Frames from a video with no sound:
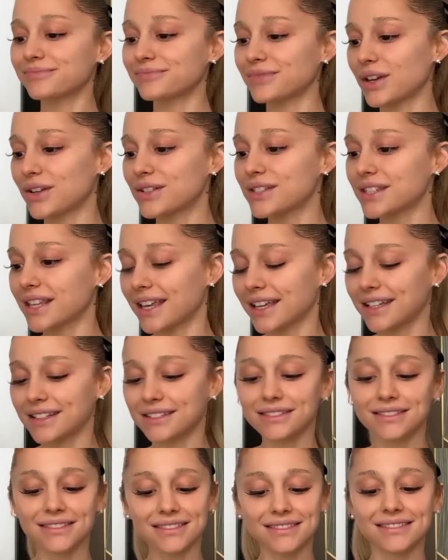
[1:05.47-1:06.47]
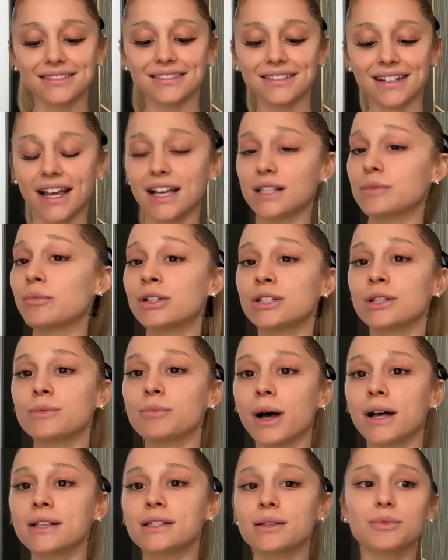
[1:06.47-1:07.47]
your skin as much as
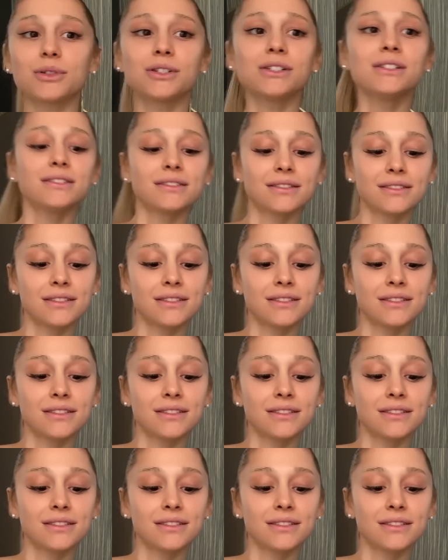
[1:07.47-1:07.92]
possible